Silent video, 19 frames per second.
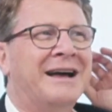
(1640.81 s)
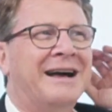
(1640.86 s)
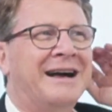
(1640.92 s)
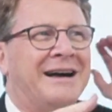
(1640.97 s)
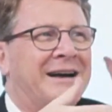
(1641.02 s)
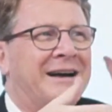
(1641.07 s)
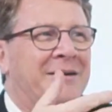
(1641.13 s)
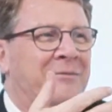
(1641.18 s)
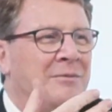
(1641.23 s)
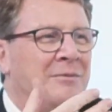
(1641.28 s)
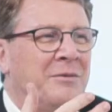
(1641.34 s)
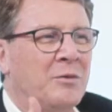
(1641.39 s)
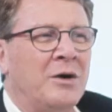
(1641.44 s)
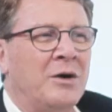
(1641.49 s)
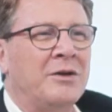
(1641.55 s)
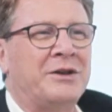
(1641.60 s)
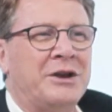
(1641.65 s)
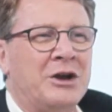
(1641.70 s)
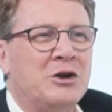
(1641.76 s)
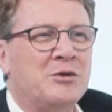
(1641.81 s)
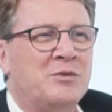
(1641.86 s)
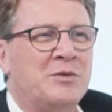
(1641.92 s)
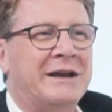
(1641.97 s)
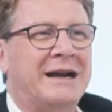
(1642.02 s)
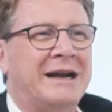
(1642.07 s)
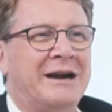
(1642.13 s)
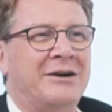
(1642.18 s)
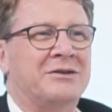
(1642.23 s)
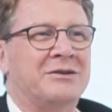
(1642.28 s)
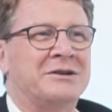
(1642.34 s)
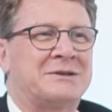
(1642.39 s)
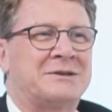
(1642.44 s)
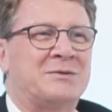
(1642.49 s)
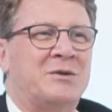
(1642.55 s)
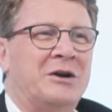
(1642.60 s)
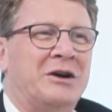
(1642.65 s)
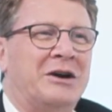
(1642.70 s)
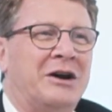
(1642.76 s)
what the opening
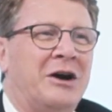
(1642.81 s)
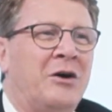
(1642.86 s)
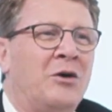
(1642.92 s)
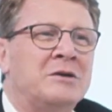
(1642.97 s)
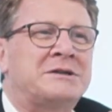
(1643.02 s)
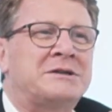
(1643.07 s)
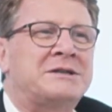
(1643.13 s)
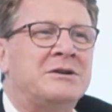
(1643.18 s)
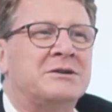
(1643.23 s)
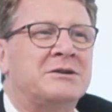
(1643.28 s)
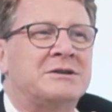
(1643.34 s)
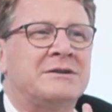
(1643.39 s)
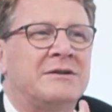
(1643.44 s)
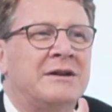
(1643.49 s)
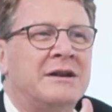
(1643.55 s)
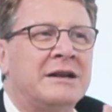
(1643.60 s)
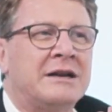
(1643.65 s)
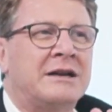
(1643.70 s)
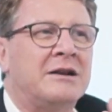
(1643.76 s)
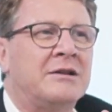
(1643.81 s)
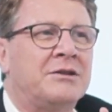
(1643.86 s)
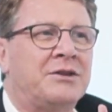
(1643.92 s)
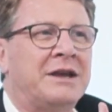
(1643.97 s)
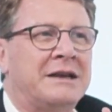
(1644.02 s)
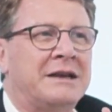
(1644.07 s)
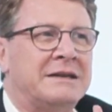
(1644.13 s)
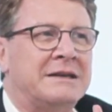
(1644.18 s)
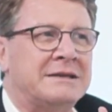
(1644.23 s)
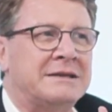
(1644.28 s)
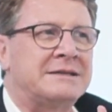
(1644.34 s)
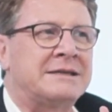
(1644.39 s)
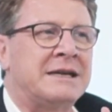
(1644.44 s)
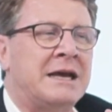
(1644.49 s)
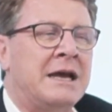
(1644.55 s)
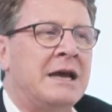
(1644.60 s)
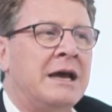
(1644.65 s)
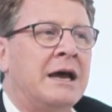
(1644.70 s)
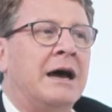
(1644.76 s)
hours were, all sorts of little things,